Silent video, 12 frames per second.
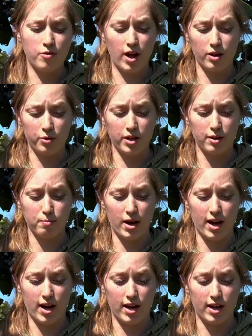Following
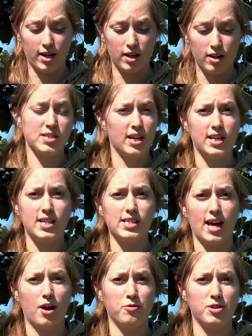my
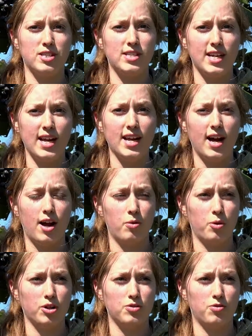studies at Alfred State, I
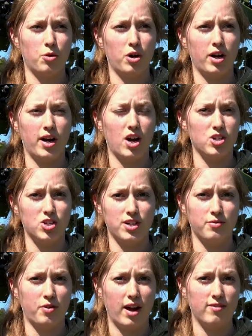worked for a
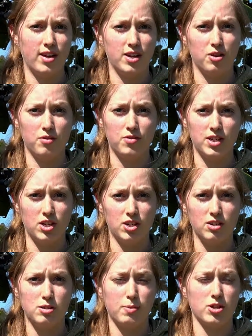105-acre
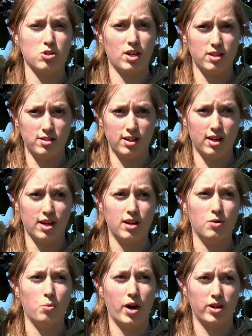vineyard specializing
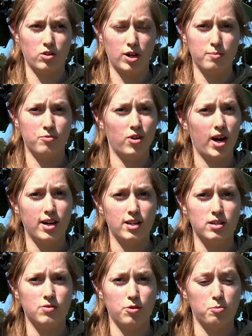in wine grape
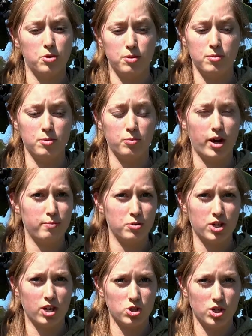varieties for premium wine
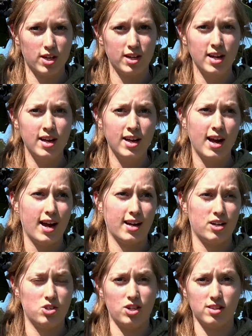production. I
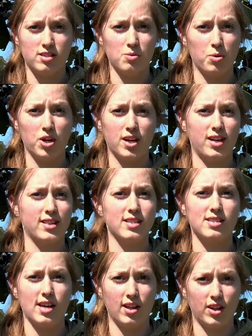got a chance to work in
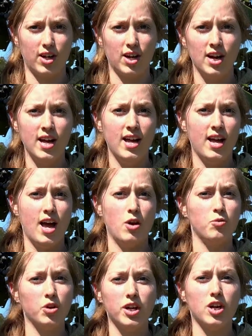the cellar
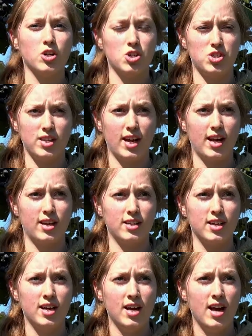and really
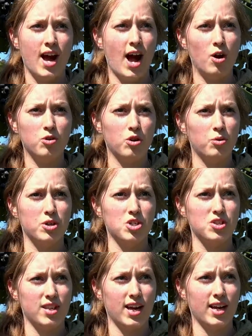understand how
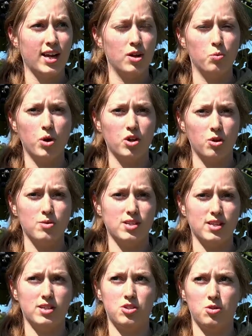growers think and what goes
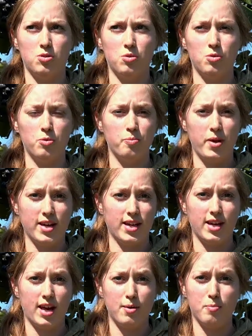into
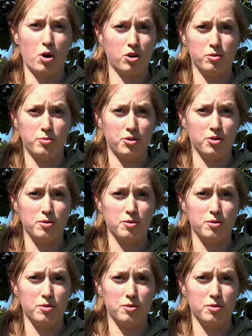making a marketable